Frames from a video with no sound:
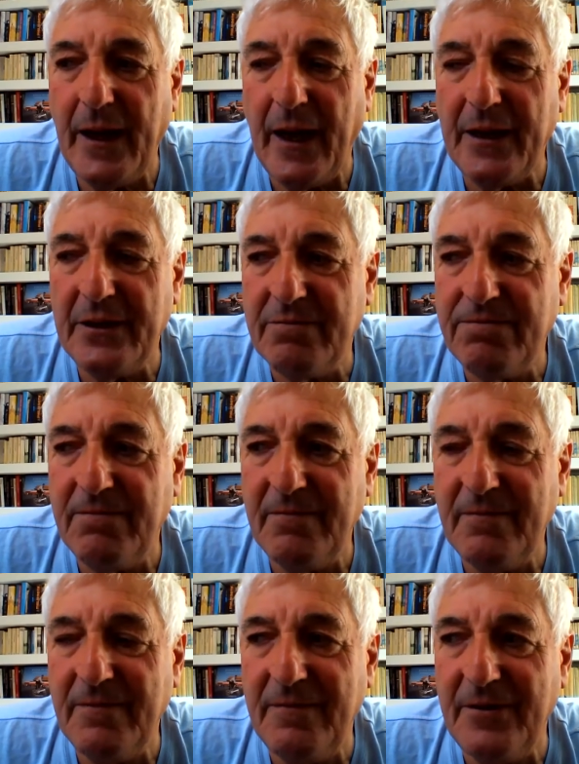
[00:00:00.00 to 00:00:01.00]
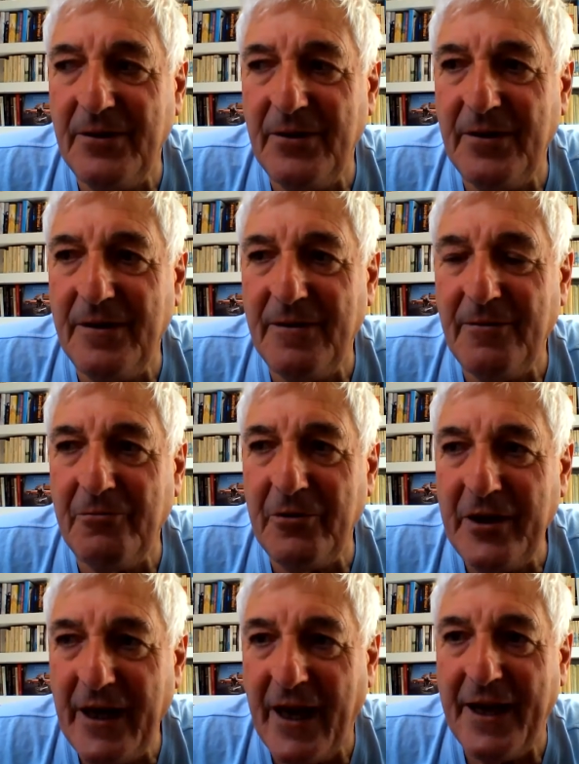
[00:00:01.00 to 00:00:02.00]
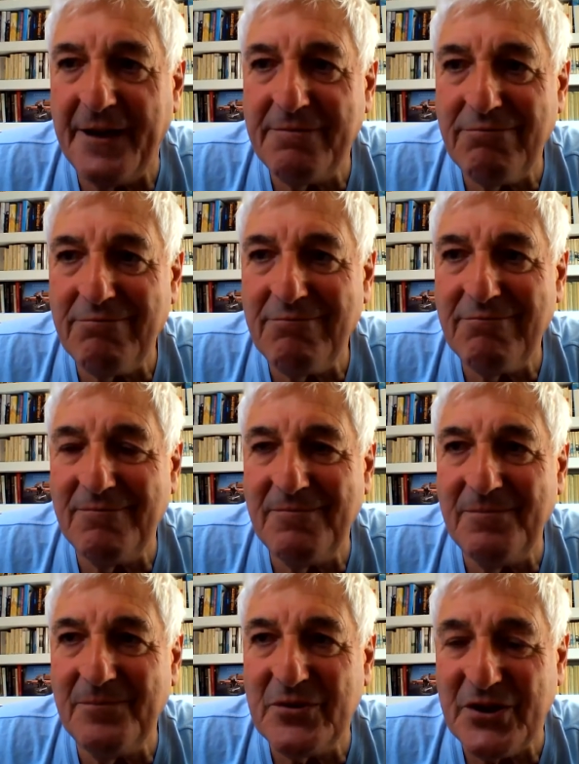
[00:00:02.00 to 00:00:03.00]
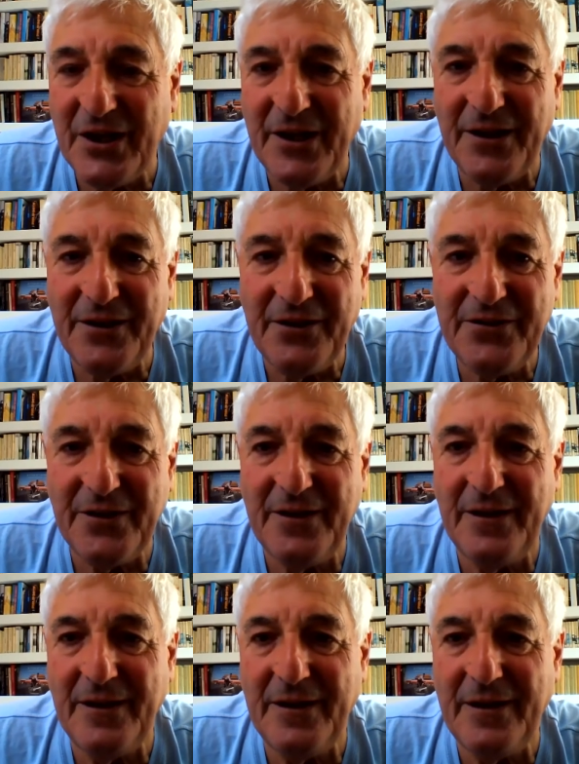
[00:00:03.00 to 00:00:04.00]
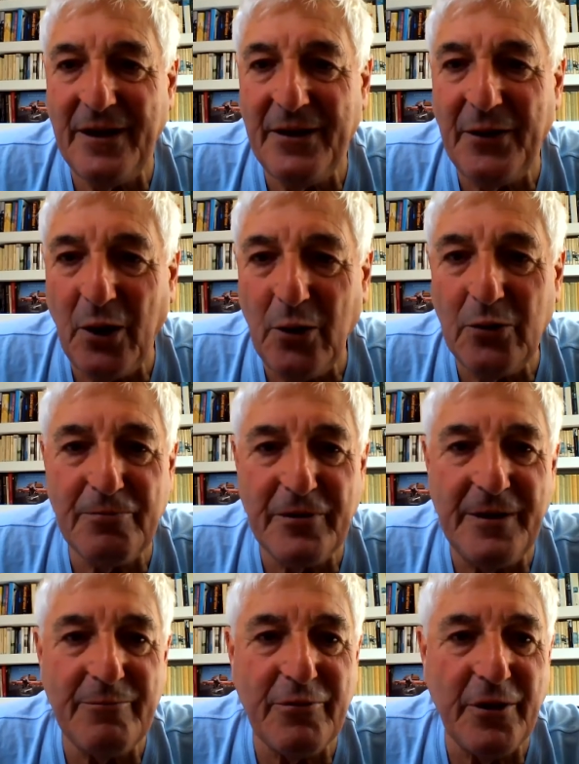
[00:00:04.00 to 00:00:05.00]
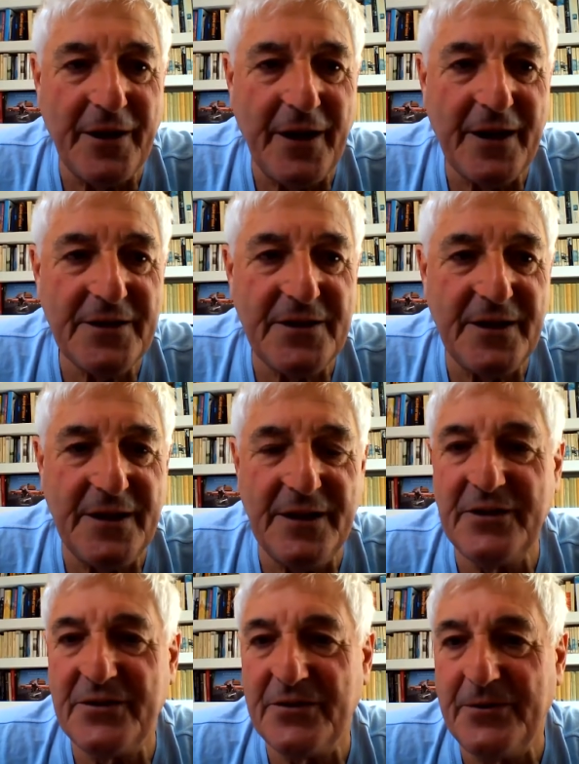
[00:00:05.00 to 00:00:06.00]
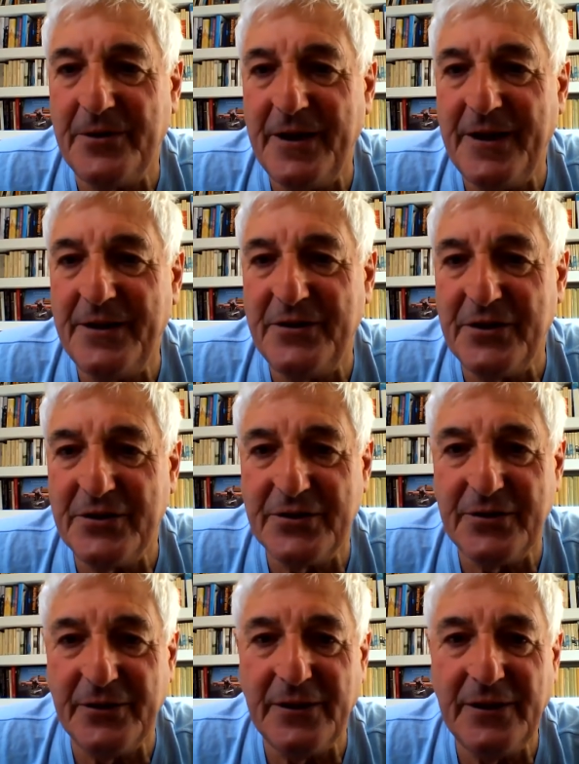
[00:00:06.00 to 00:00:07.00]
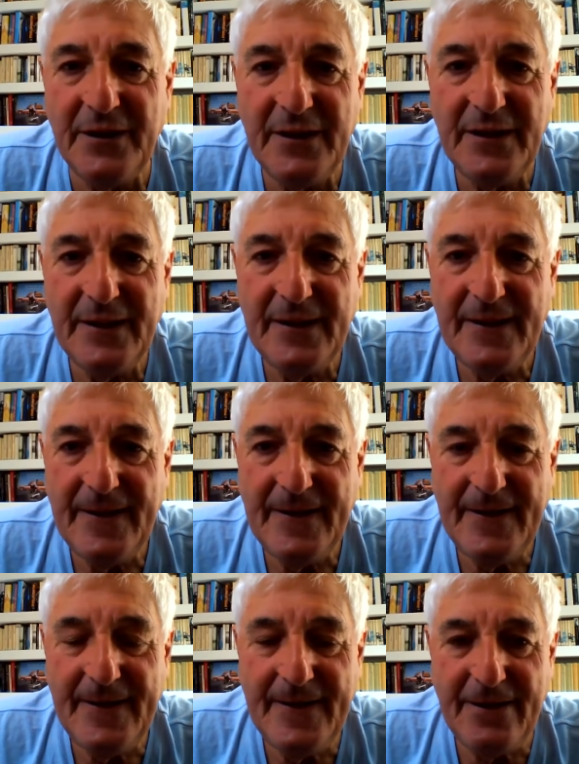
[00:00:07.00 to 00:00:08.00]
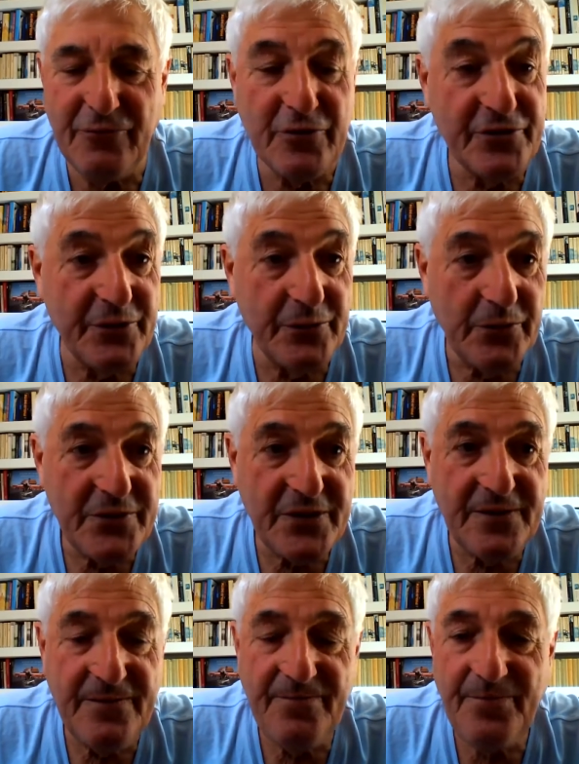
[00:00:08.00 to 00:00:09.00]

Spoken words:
And we had turned an old print product into a digital resource,